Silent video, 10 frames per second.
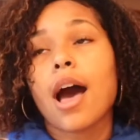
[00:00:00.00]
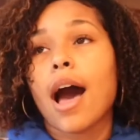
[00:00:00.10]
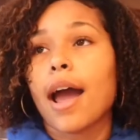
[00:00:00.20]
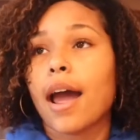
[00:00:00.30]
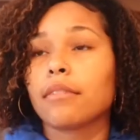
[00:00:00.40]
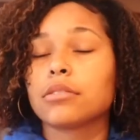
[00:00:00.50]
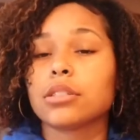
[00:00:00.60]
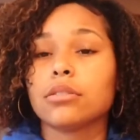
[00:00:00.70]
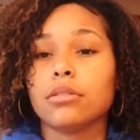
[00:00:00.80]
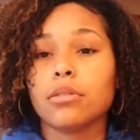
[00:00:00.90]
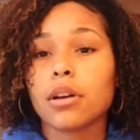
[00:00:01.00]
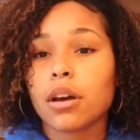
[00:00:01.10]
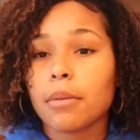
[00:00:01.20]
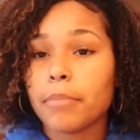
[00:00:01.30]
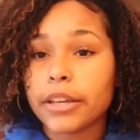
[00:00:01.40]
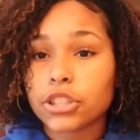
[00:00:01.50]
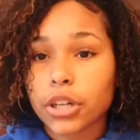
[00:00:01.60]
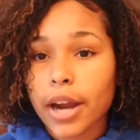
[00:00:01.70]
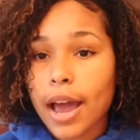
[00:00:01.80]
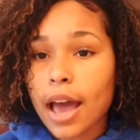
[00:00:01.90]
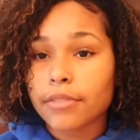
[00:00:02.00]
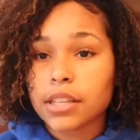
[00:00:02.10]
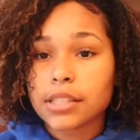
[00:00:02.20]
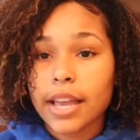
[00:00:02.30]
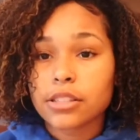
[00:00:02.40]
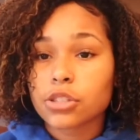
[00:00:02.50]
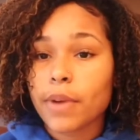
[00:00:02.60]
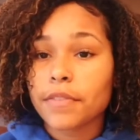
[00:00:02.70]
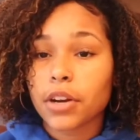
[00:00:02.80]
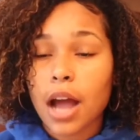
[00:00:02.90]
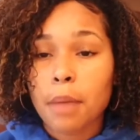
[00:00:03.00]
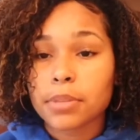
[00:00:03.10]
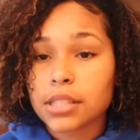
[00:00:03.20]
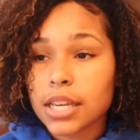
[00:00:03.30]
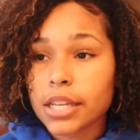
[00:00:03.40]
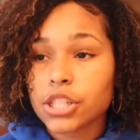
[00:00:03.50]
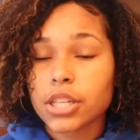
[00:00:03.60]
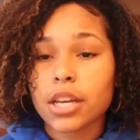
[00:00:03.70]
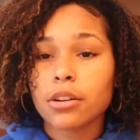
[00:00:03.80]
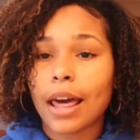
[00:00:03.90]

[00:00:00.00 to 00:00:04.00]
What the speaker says: I have to make sure I have these dances right for competition.